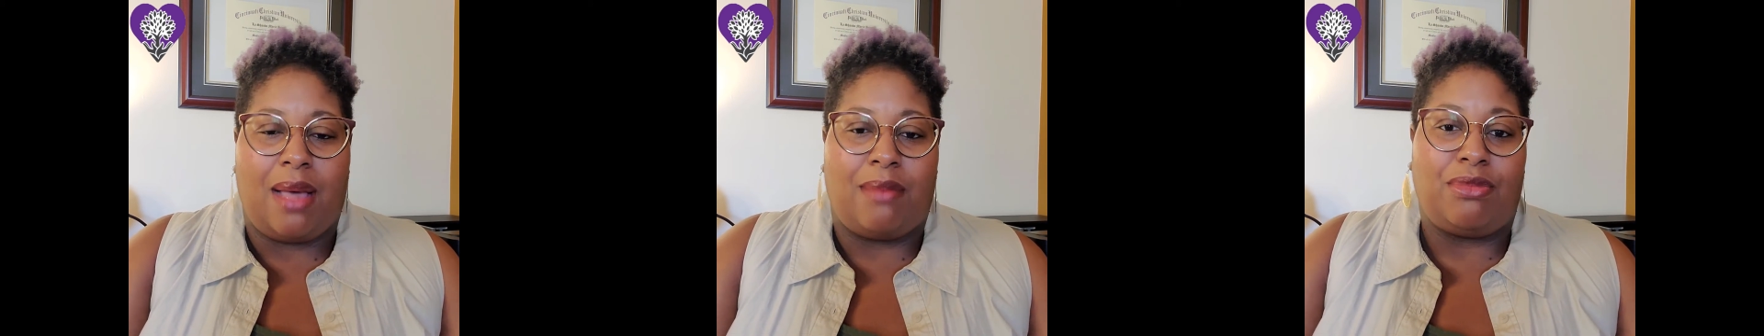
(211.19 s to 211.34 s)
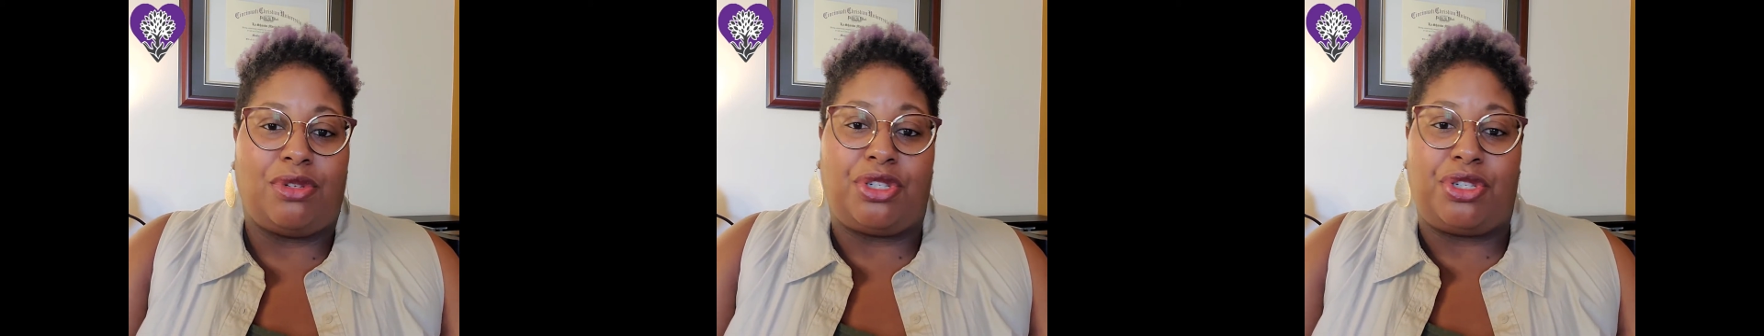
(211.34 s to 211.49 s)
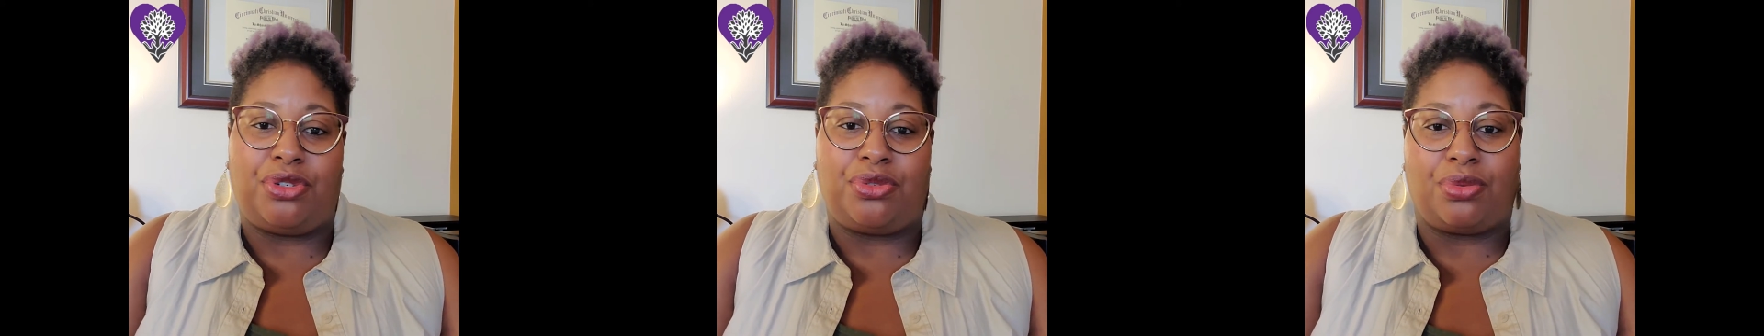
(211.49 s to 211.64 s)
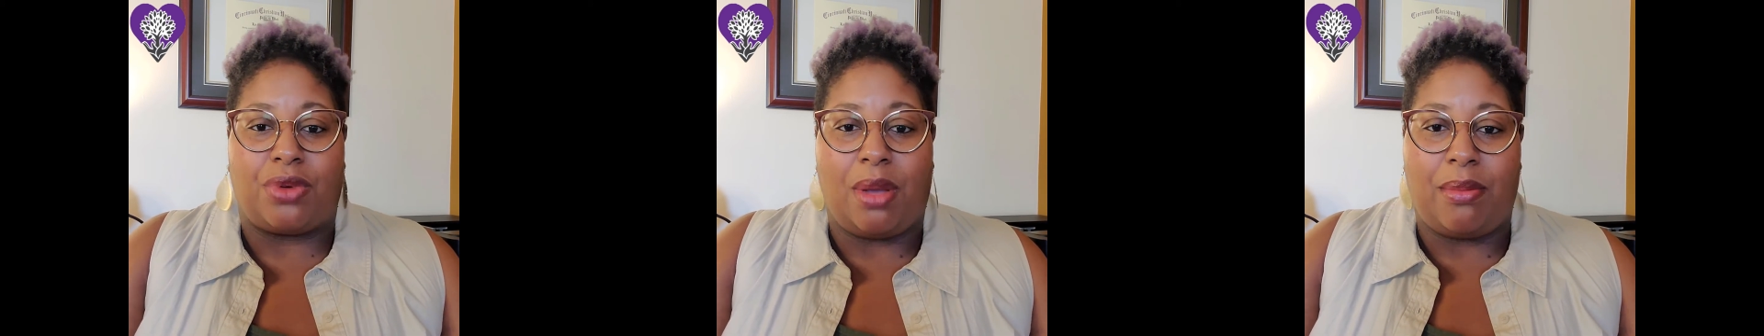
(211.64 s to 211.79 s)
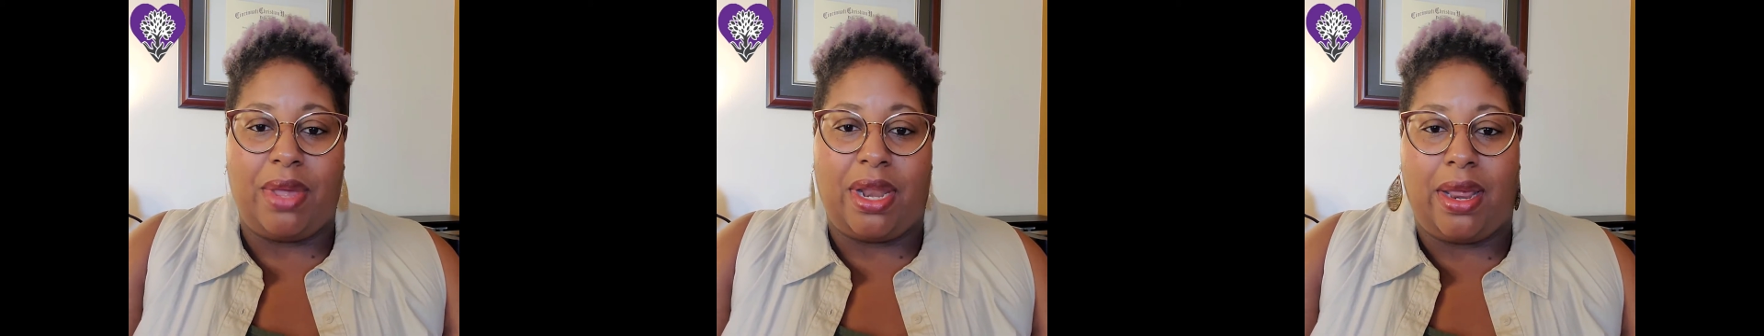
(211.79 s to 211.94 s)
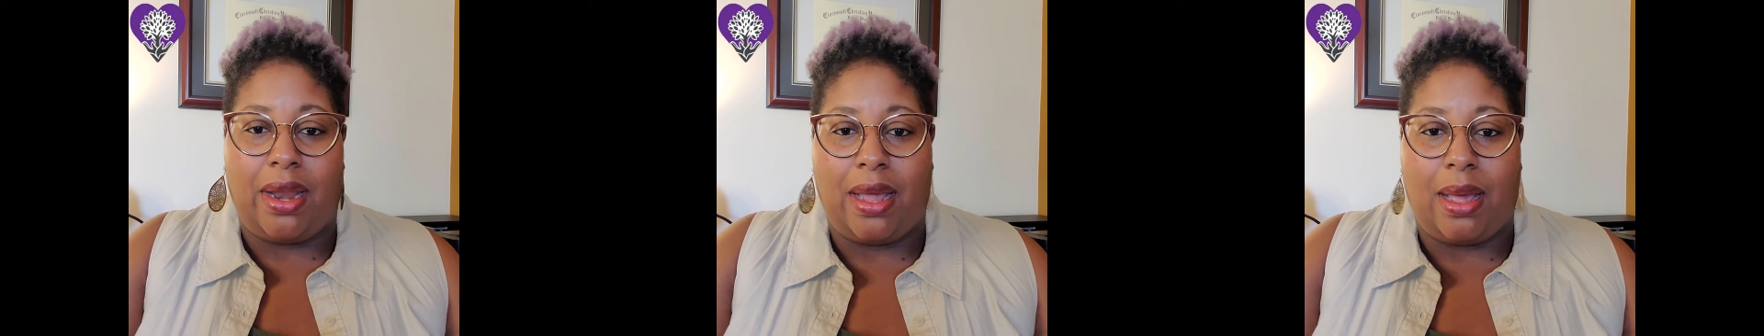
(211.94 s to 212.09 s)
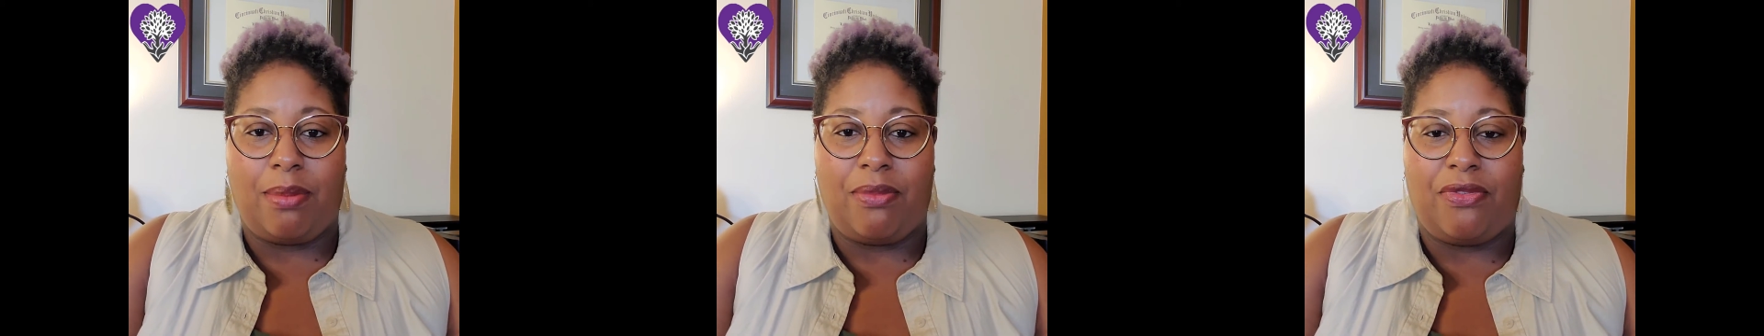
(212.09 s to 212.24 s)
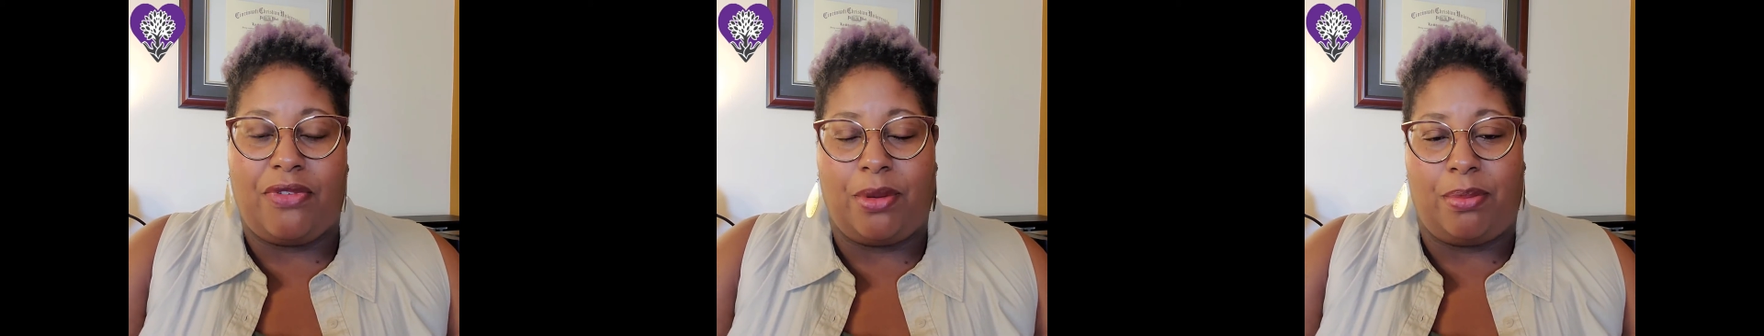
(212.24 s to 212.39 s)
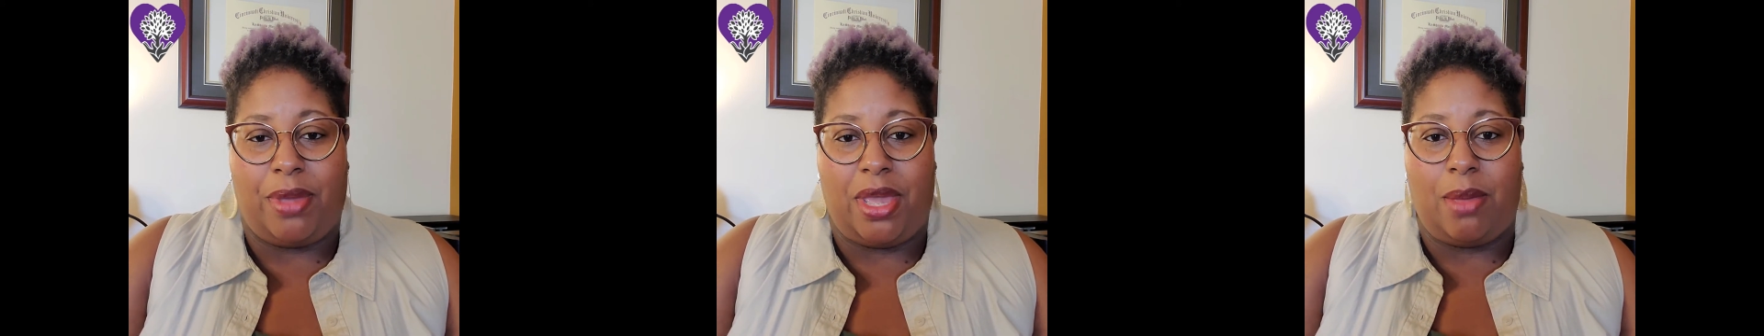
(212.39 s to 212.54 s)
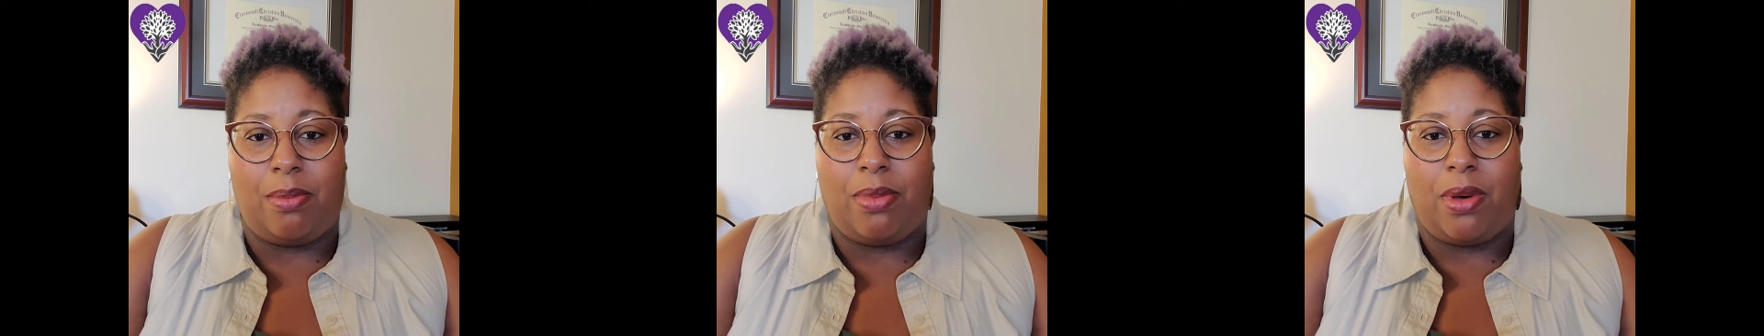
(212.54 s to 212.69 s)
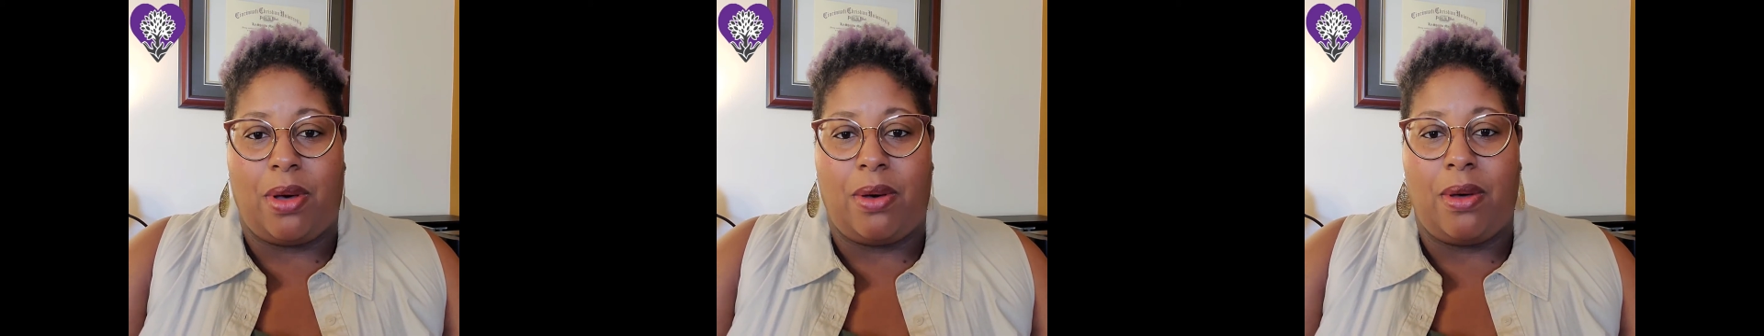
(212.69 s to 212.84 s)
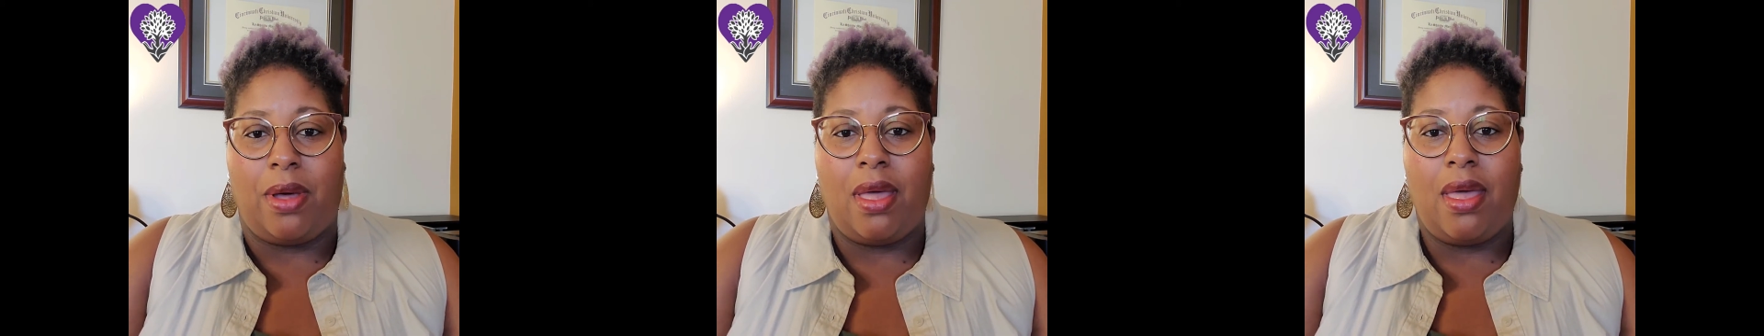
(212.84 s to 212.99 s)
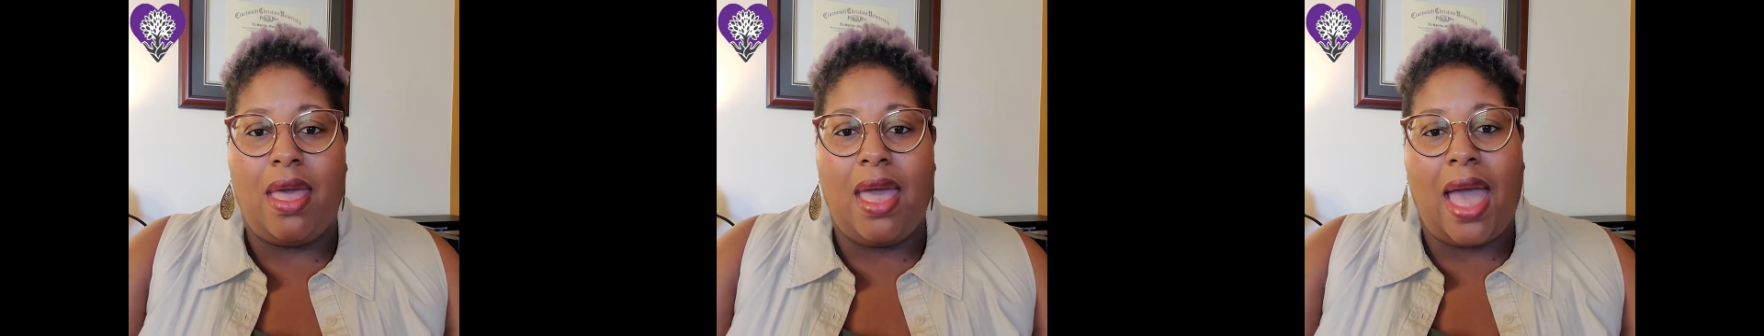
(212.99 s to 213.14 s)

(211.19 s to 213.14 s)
I'm drumming it up for people.